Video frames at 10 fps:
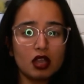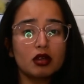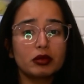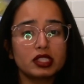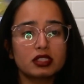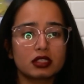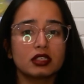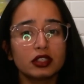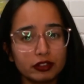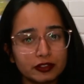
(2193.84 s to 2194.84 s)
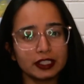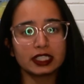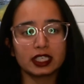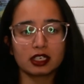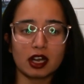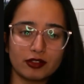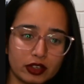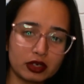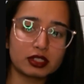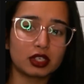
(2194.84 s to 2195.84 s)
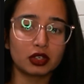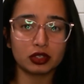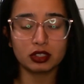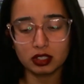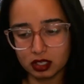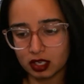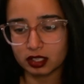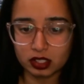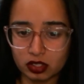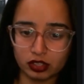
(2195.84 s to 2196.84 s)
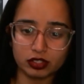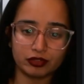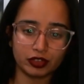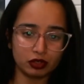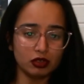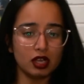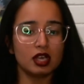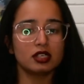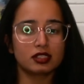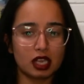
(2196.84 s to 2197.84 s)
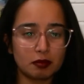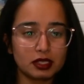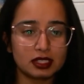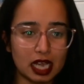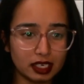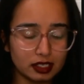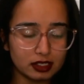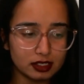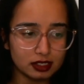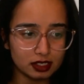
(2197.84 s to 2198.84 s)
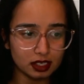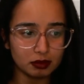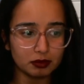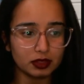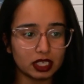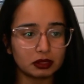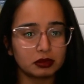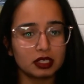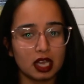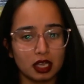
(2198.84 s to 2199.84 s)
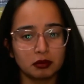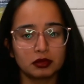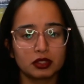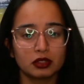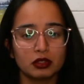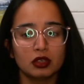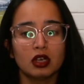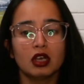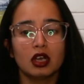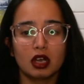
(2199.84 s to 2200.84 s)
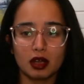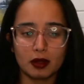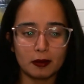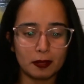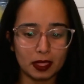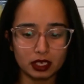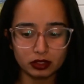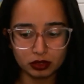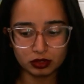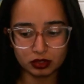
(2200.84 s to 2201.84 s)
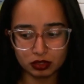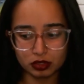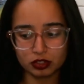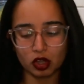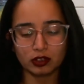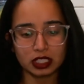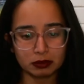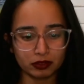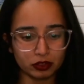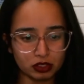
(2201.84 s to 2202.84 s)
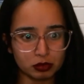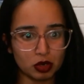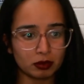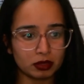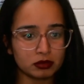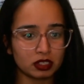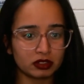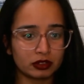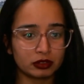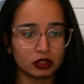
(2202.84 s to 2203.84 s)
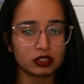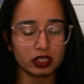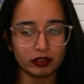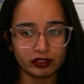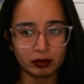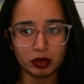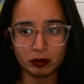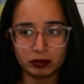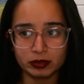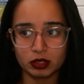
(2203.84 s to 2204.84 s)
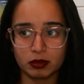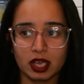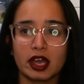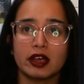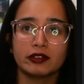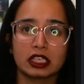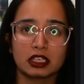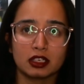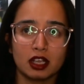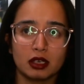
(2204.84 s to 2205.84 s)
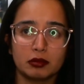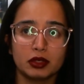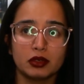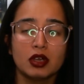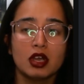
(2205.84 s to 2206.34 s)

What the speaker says: Once you feel that GraphQL is a good technology for you, set up a standards team that will help to solve some of those problems, some of those infra problems you may have that will help you